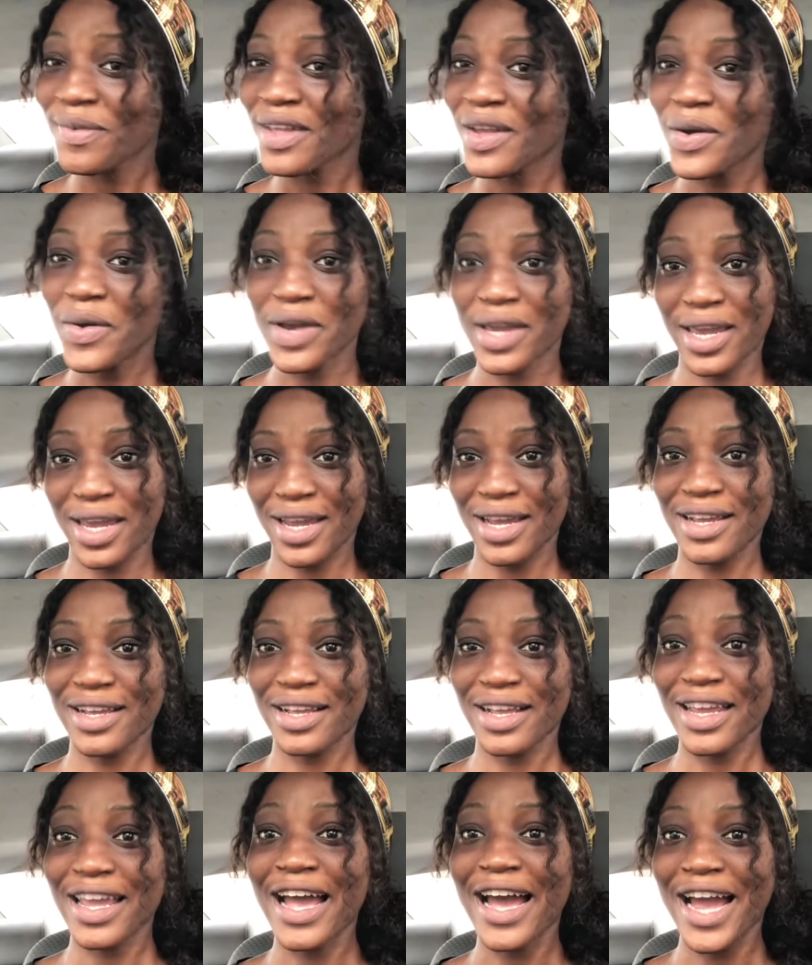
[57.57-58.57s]
Okay,
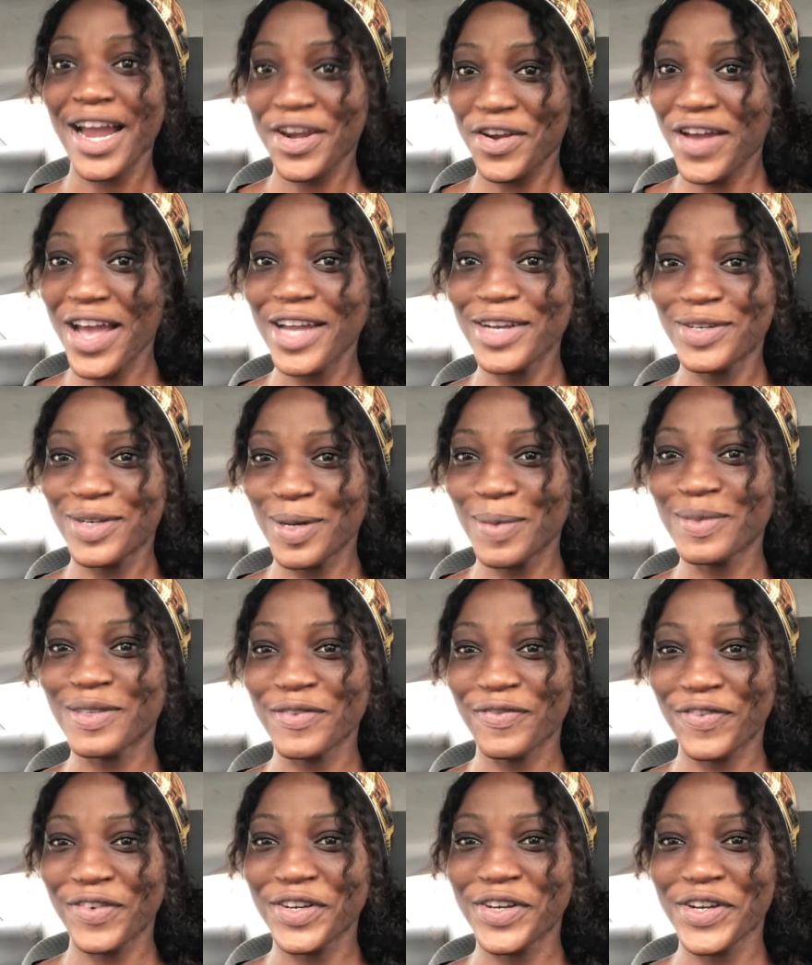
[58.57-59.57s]
yeah, I know I dropped a
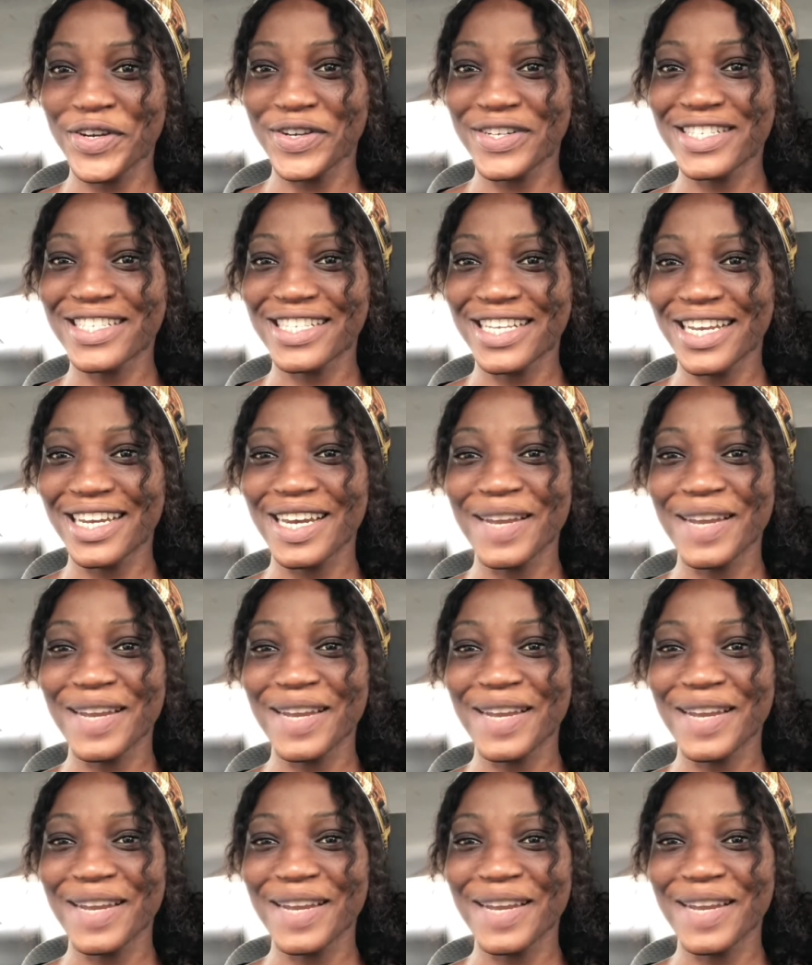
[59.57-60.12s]
video on Sunday,